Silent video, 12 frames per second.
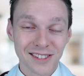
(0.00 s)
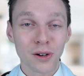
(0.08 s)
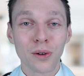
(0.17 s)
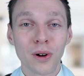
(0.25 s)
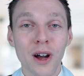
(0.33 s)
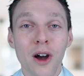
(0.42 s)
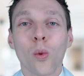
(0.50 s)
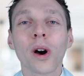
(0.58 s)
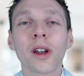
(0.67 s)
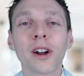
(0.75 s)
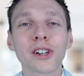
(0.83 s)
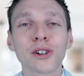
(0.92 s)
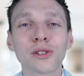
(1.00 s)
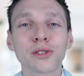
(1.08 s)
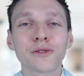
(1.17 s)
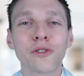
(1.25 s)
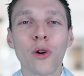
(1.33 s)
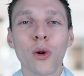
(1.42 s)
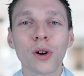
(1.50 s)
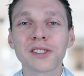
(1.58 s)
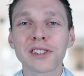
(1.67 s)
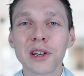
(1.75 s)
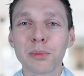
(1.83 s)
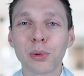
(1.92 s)
So, what are those four
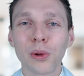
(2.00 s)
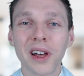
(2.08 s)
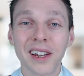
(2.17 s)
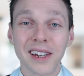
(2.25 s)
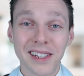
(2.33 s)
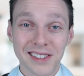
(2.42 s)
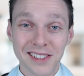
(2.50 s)
simple and